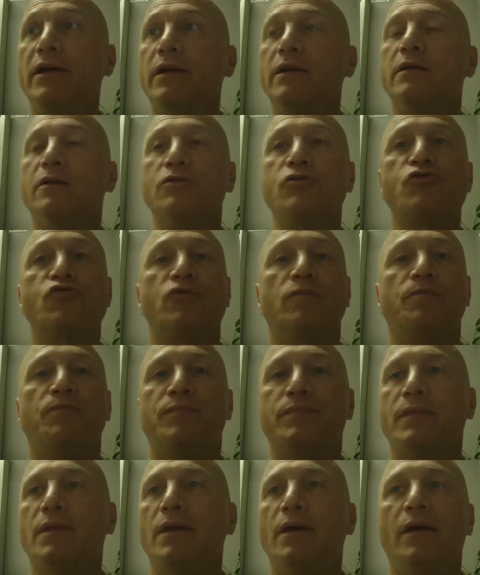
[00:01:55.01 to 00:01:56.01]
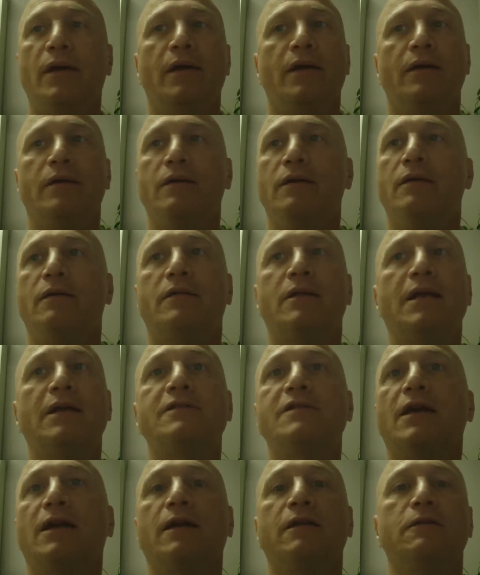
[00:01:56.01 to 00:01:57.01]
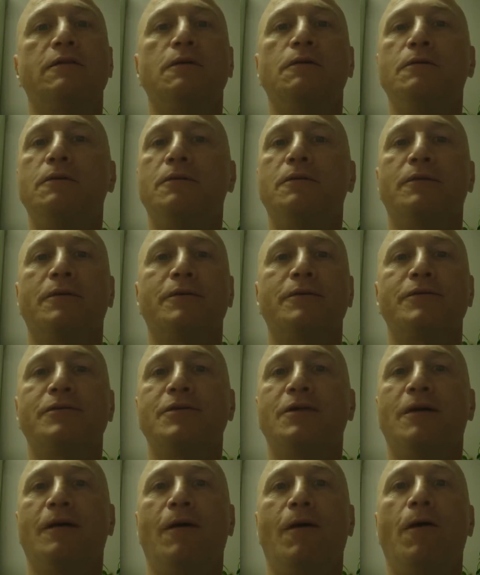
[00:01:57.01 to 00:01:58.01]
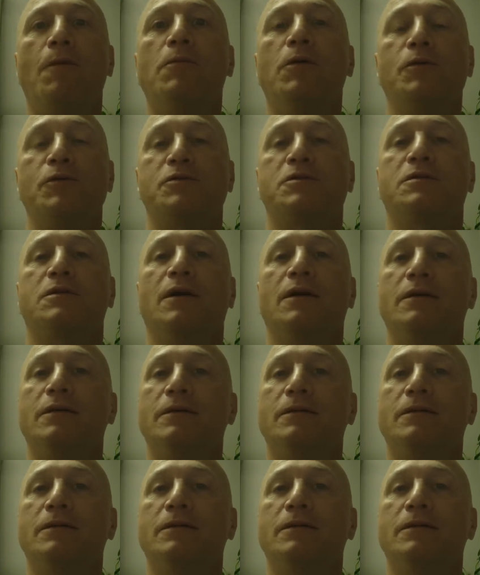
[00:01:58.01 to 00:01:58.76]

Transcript: it. There's things it can do are almost